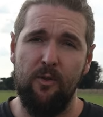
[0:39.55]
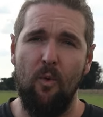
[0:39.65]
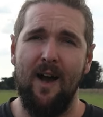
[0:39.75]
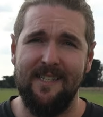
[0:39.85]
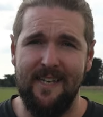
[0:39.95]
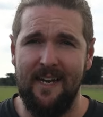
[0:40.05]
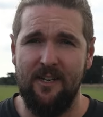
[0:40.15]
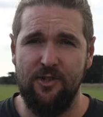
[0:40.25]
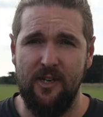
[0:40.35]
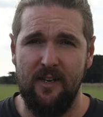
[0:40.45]
Wise
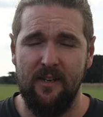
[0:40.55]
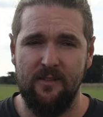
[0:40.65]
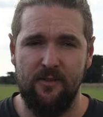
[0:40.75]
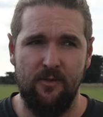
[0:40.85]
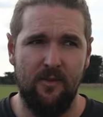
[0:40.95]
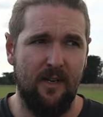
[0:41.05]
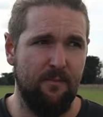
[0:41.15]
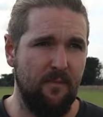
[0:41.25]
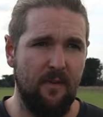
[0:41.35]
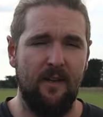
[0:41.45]
Energy
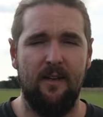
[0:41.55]
to